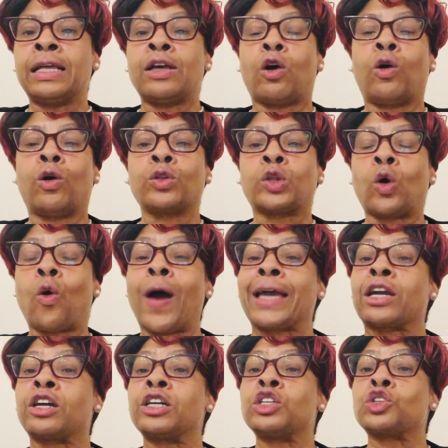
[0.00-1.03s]
Although I
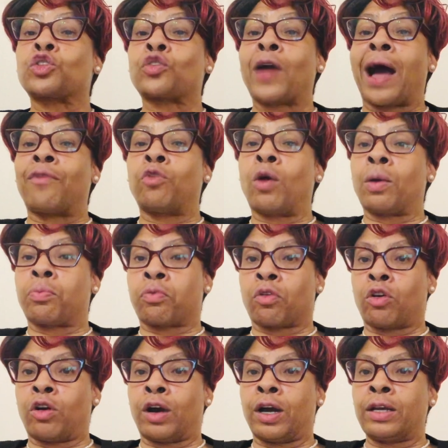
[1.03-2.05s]
couldn't travel
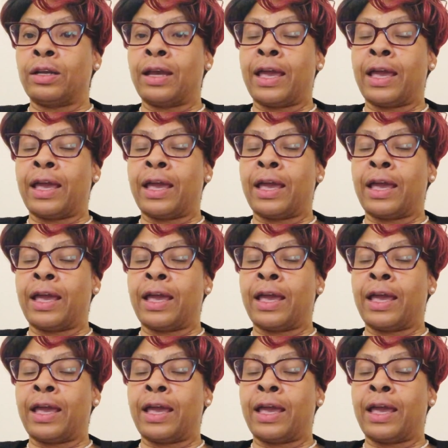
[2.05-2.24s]
abroad